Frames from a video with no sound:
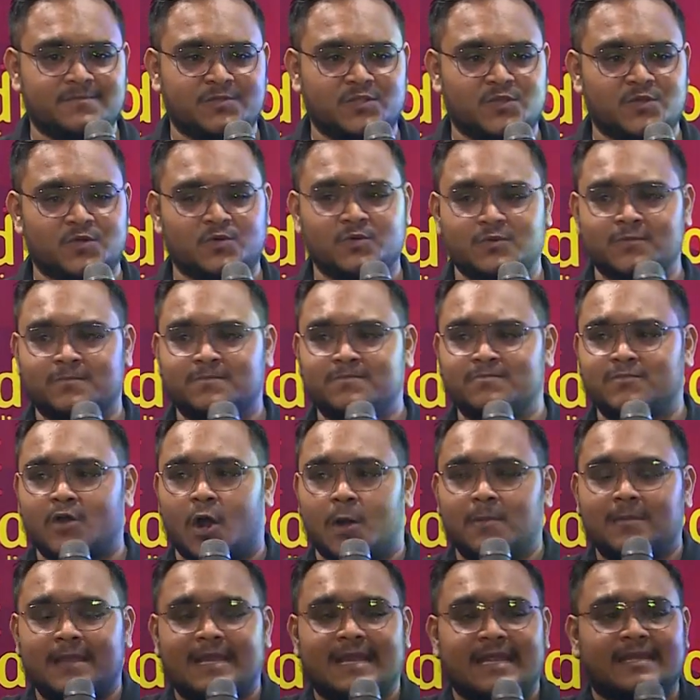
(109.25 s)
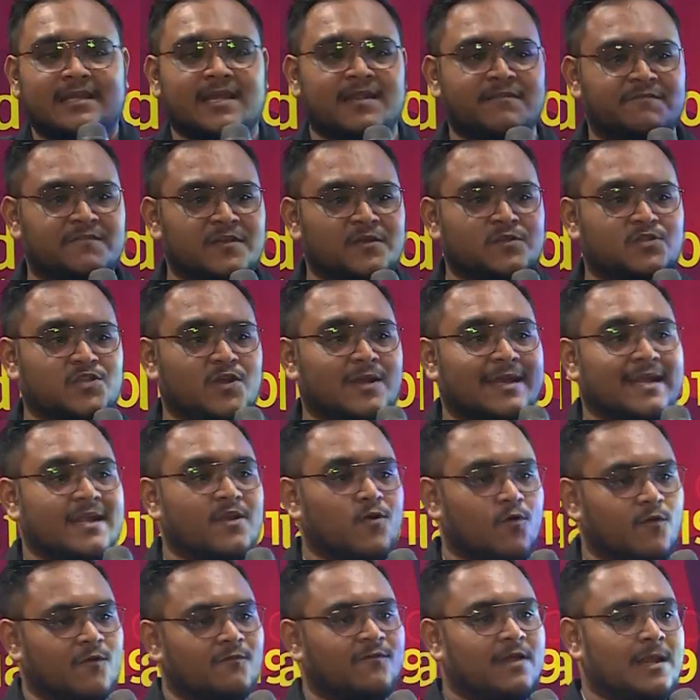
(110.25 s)
you probably get confused or get
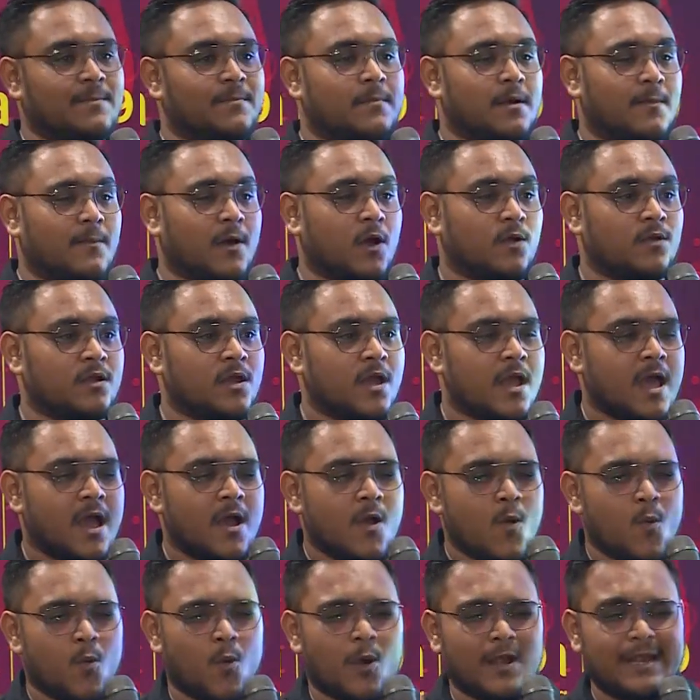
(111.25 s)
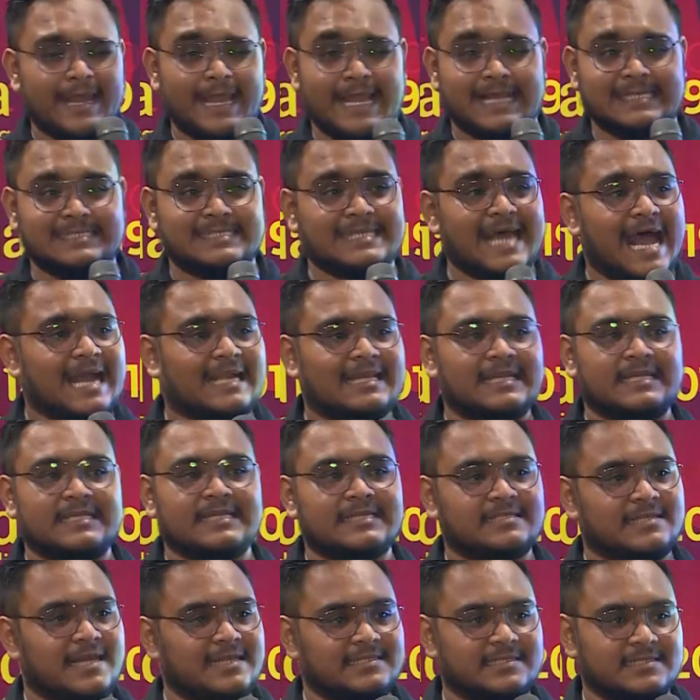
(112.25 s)
overwhelmed about what exactly a
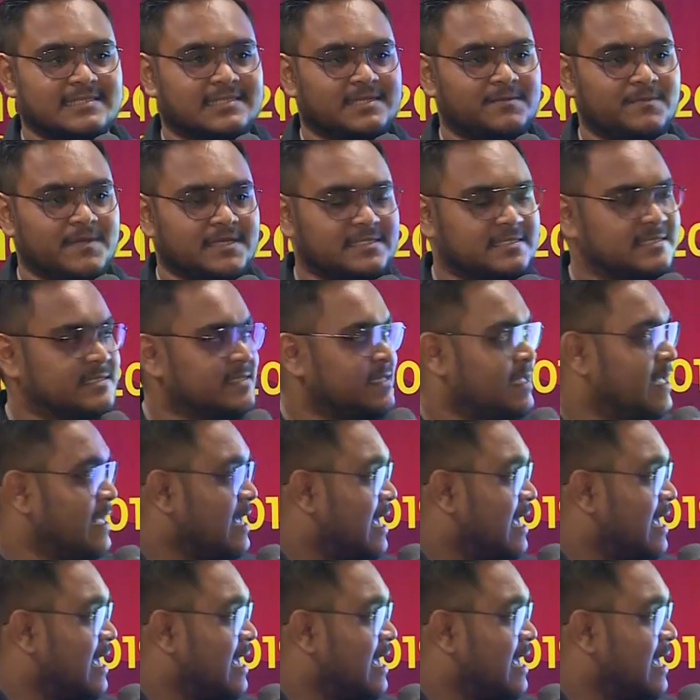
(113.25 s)
design system is.